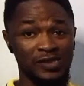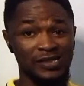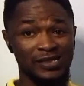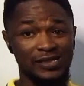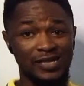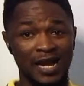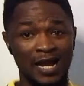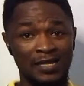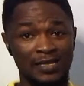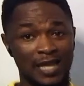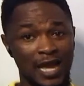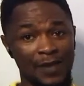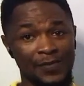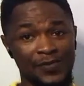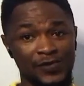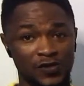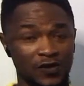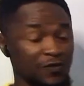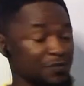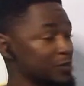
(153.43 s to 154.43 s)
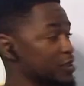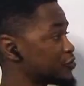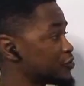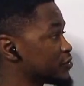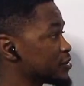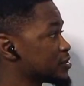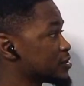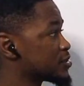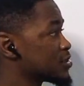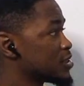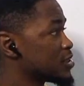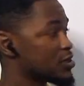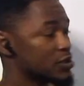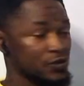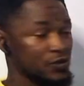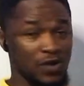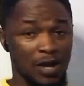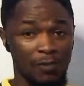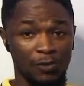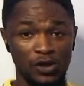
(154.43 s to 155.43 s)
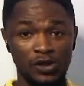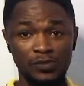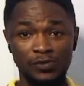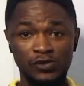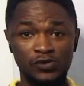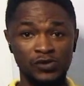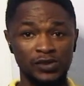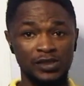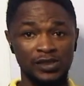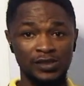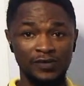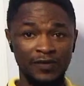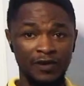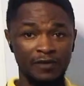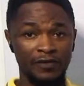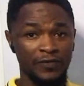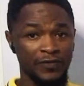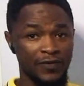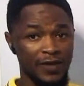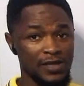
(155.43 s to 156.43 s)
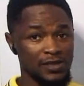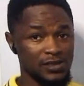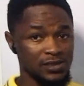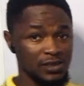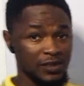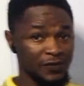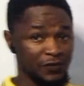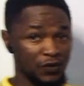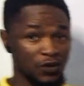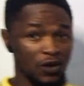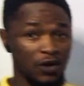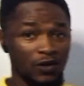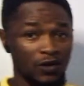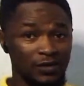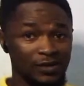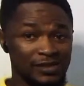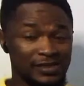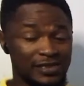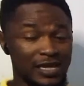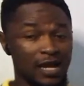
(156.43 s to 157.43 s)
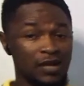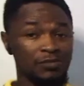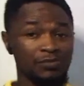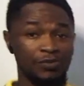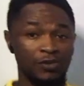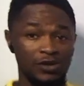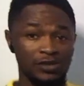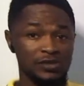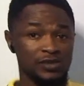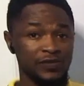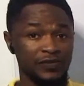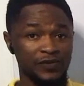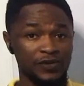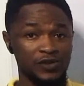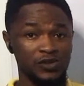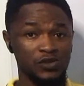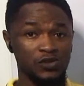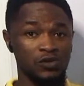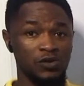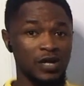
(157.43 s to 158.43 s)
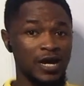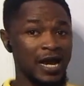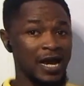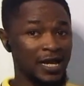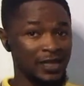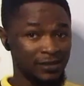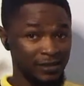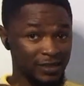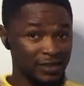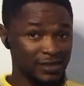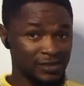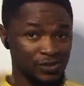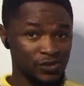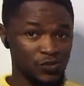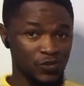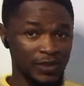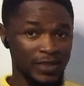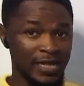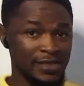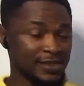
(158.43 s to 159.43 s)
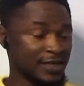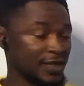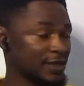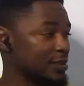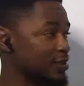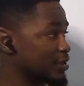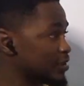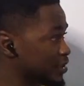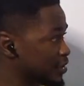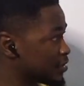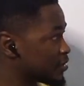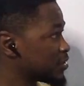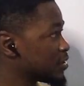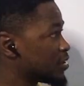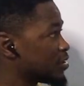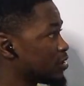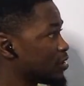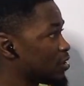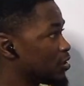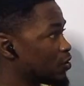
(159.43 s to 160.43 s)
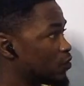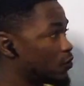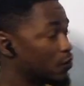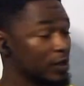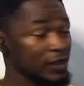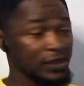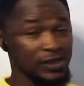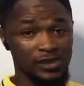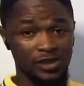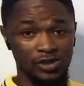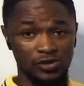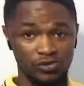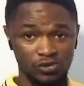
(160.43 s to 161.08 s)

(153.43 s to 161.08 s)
these are types of matrix. So I'm going to be doing it very fast. If you don't understand, pause the video and listen to what I said again. What is a